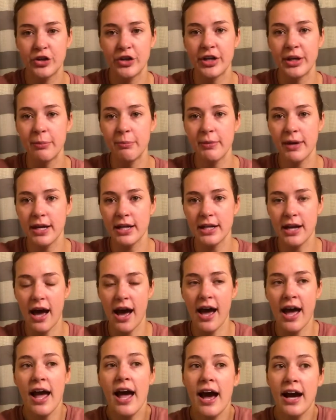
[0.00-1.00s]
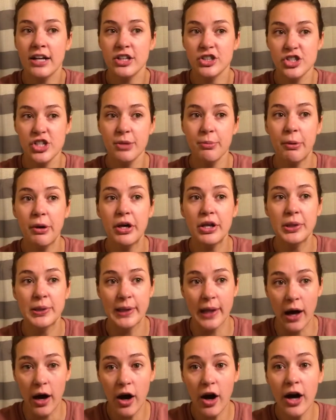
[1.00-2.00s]
cream and I actually put a
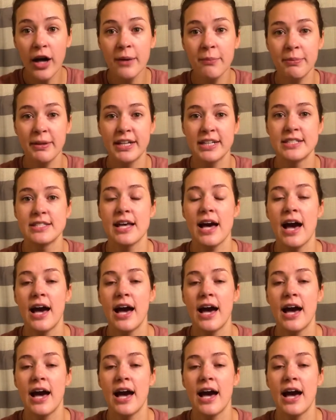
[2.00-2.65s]
lot on because